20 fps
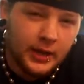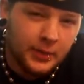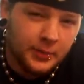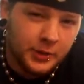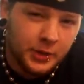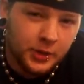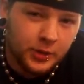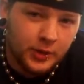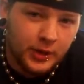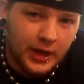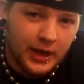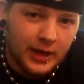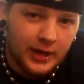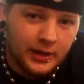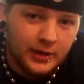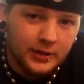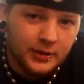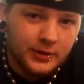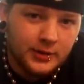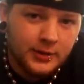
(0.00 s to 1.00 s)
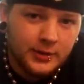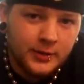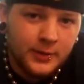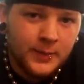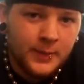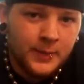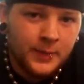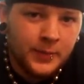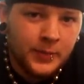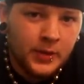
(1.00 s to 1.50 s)
come to you guys
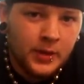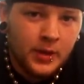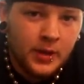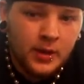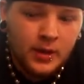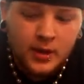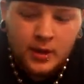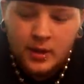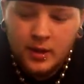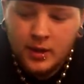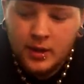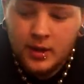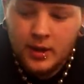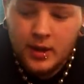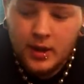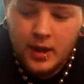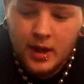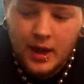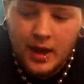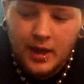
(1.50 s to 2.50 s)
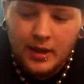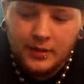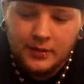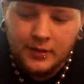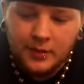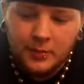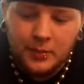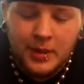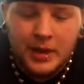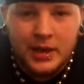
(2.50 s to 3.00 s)
as
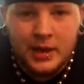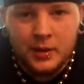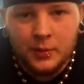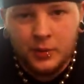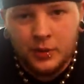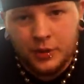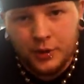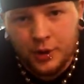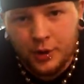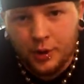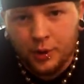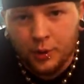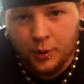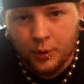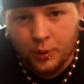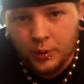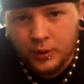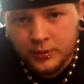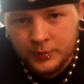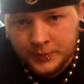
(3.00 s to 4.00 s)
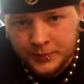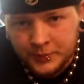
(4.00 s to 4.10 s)
a man with a goal,